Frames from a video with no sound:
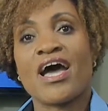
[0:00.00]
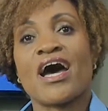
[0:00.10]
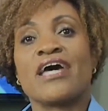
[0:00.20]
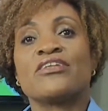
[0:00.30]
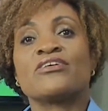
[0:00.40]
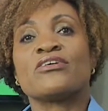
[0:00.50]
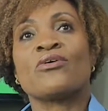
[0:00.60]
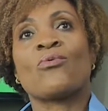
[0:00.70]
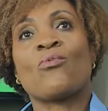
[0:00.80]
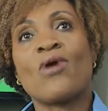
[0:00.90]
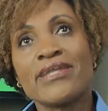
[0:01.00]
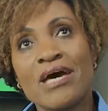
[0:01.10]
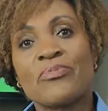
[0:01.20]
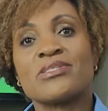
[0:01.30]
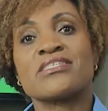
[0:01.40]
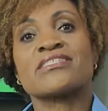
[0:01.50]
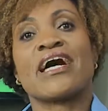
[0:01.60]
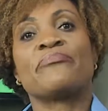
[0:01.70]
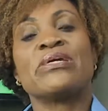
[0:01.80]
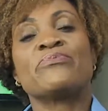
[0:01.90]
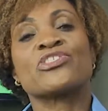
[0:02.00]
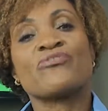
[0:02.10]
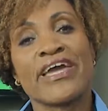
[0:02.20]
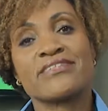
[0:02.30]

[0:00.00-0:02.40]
And what happens is that people try